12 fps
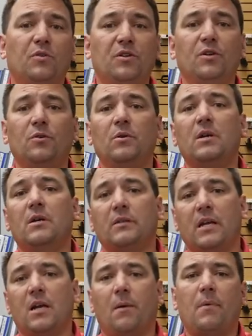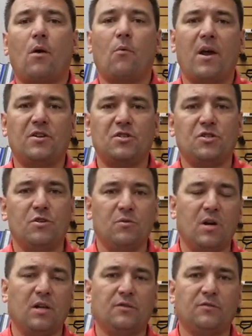to do. They come to our range and shoot
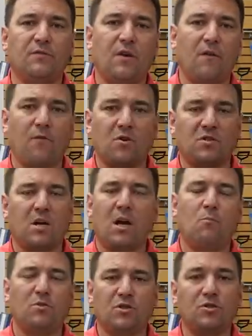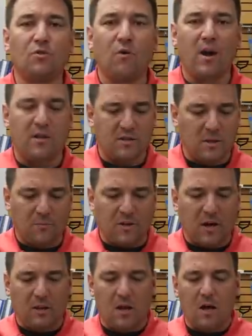guns for the very first time, which is great. It's something
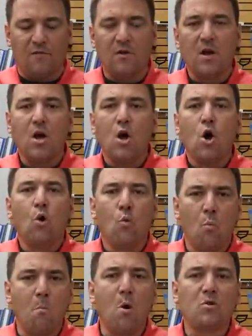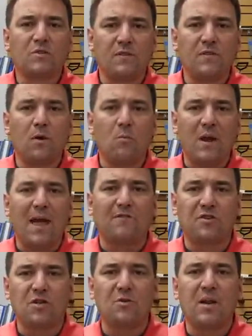I love. Most of them we have
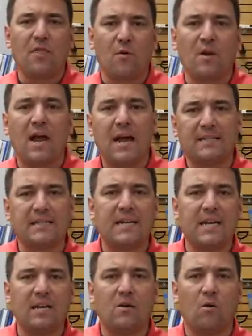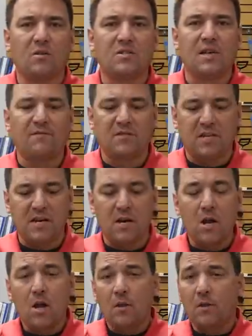shoot either a 19 or a 17.
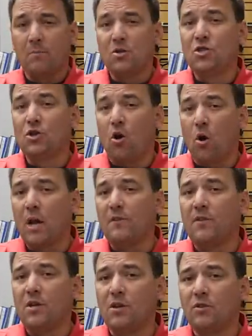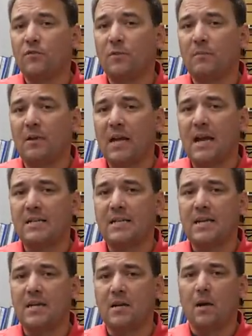The majority of the use from the
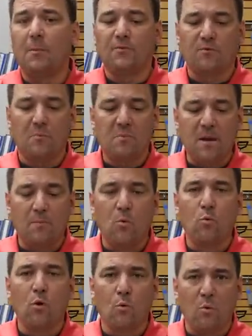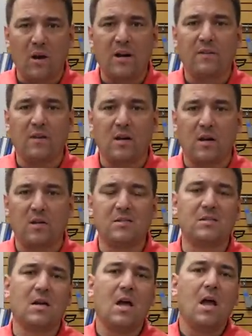19 comes from people who are renting the guns